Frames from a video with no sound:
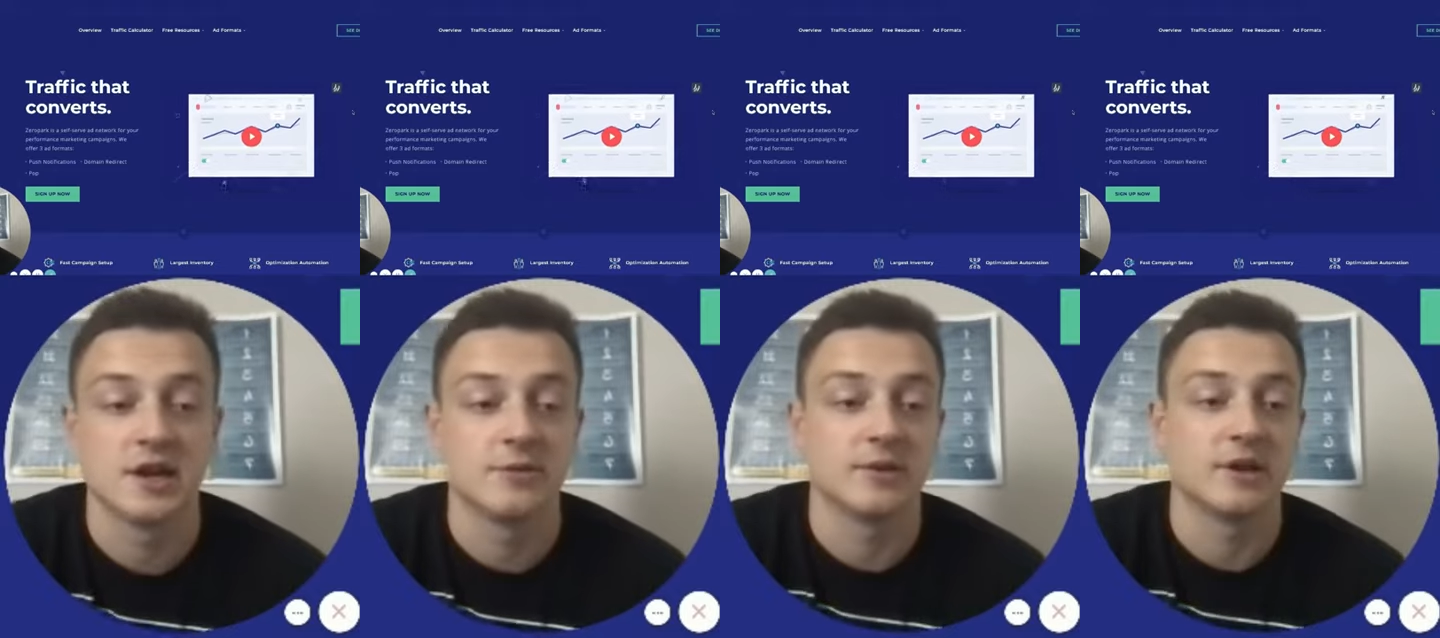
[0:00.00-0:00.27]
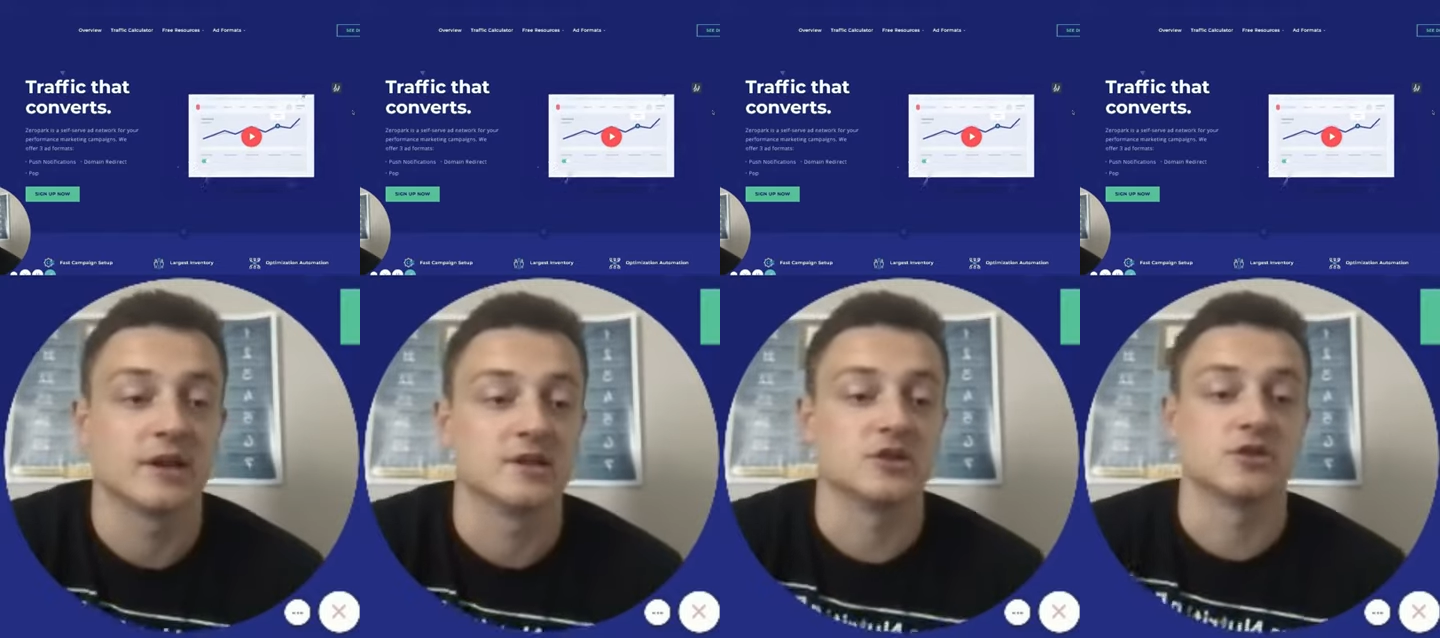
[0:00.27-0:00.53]

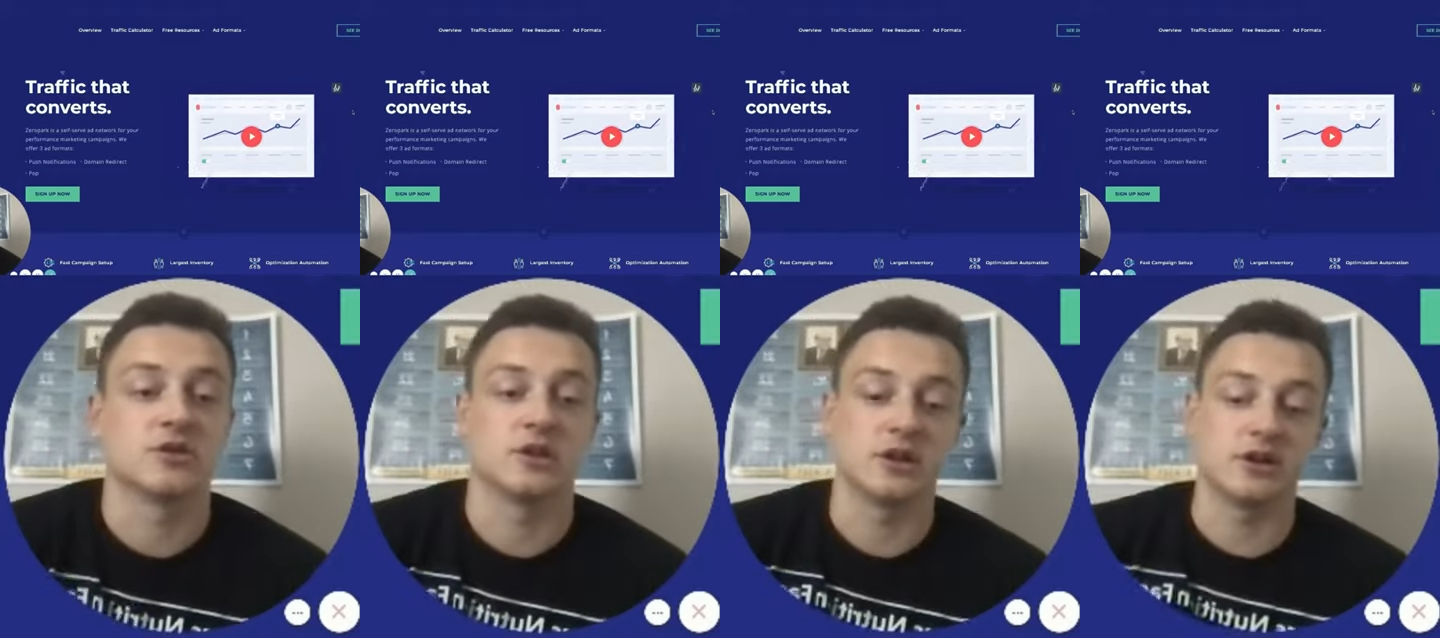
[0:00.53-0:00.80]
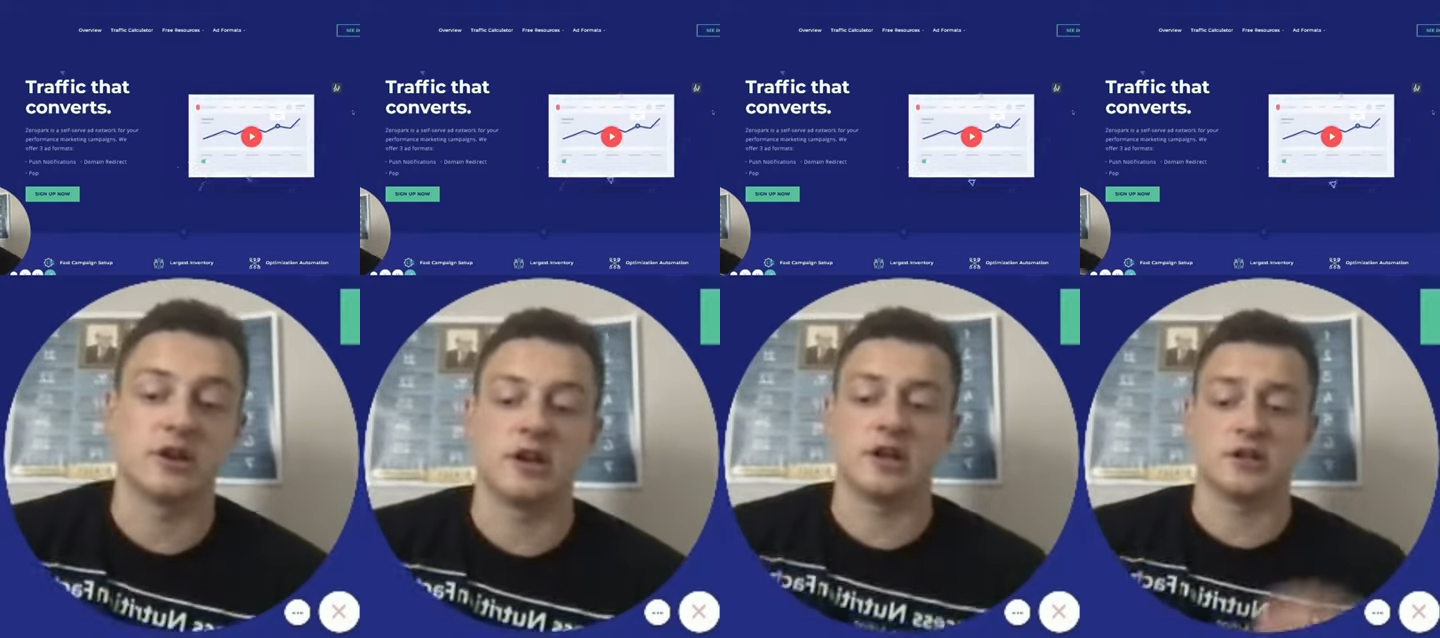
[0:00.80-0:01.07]
because you're
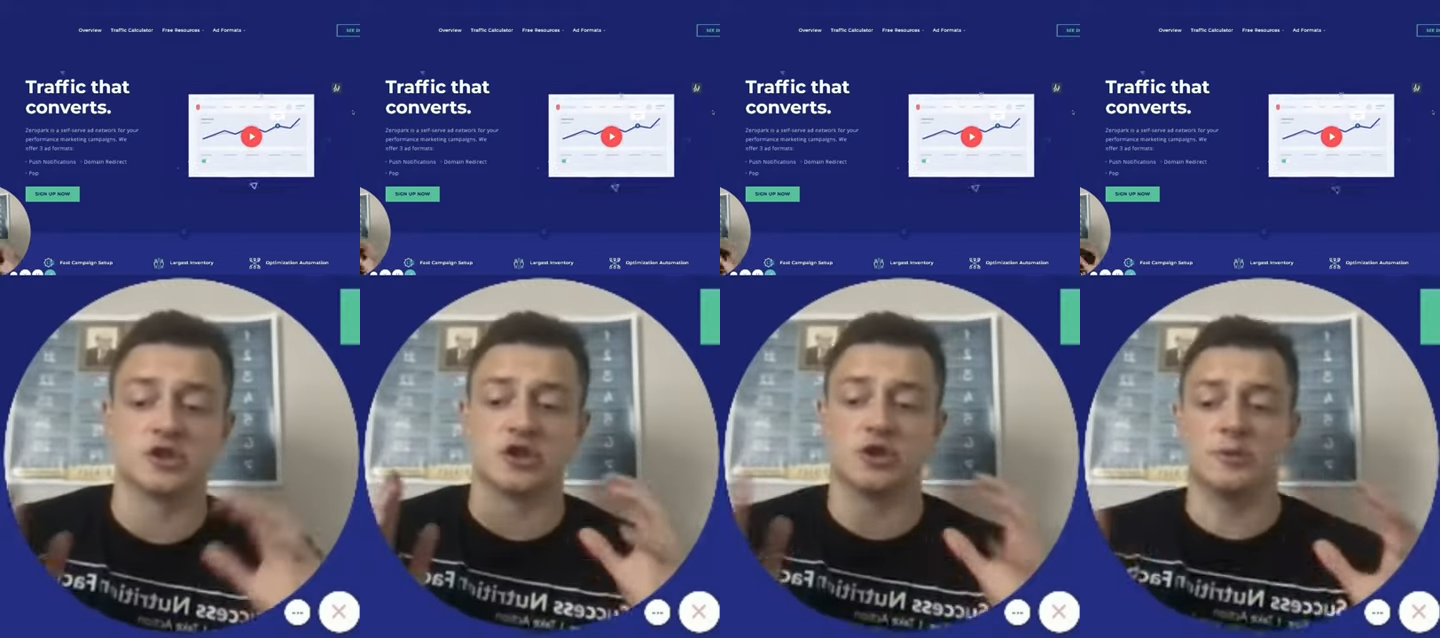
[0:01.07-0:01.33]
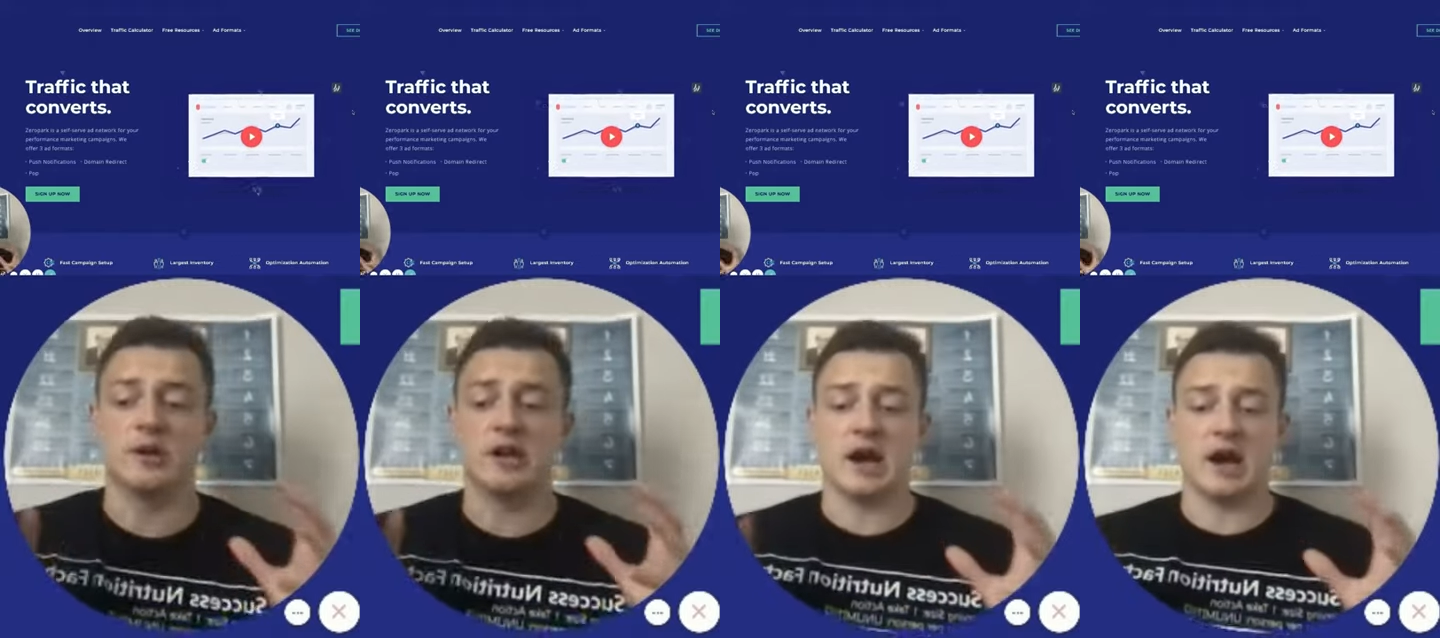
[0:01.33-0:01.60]
literally getting so
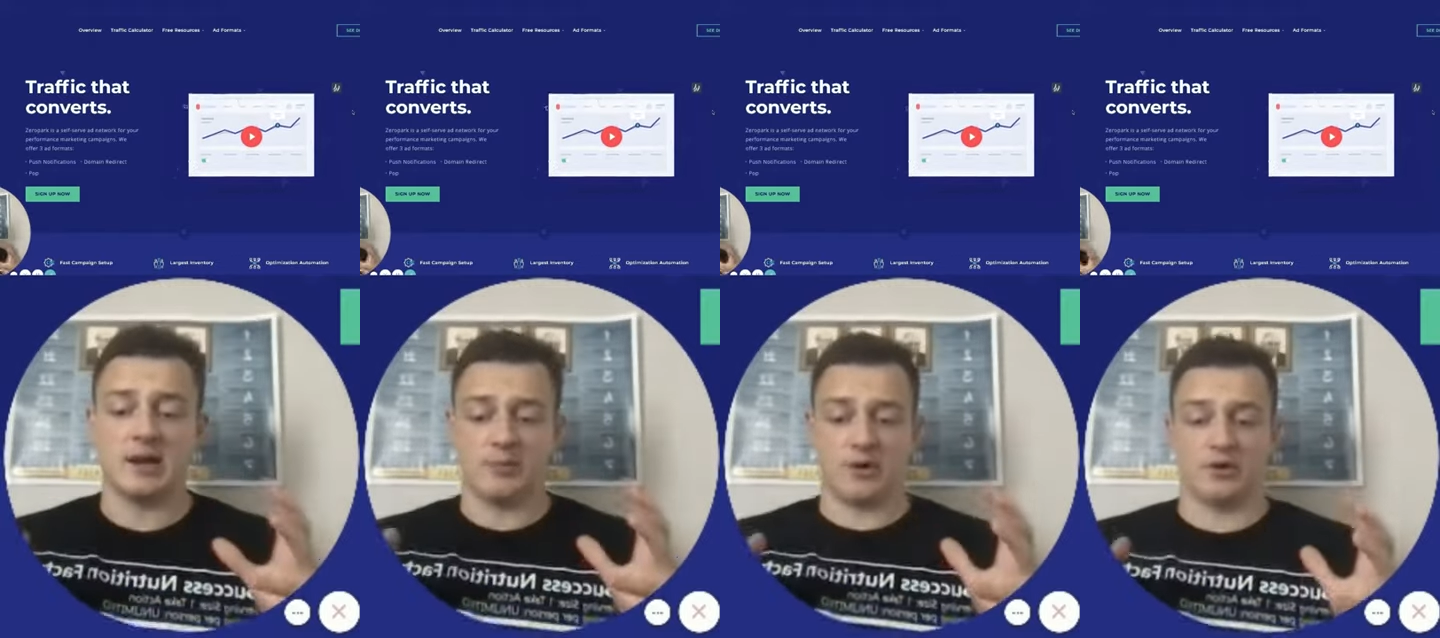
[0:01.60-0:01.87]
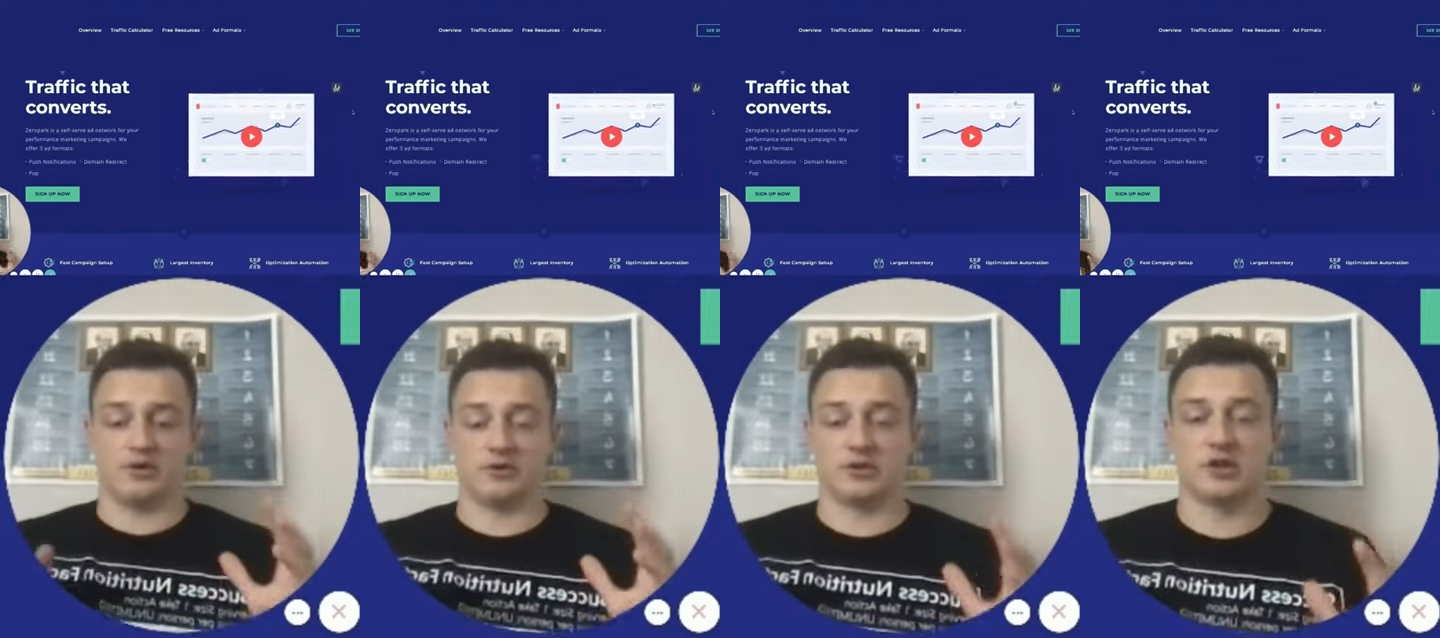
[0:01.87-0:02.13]
many
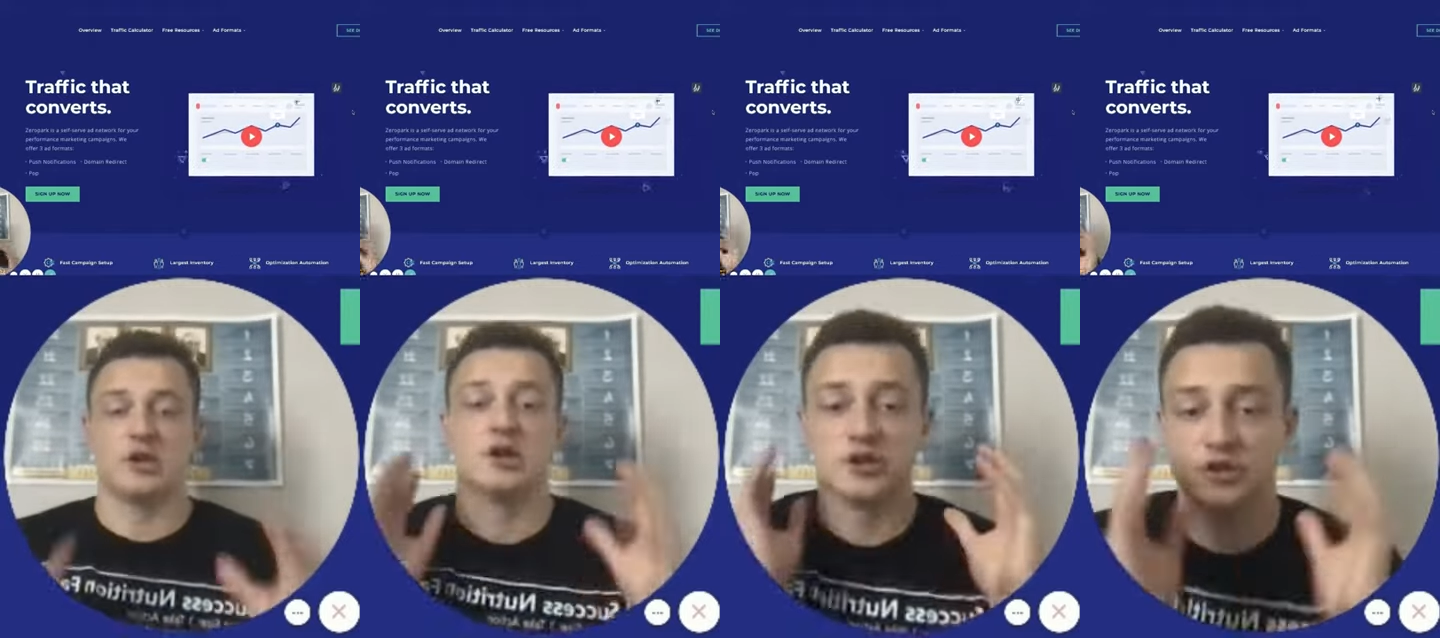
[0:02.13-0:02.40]
eyeballs,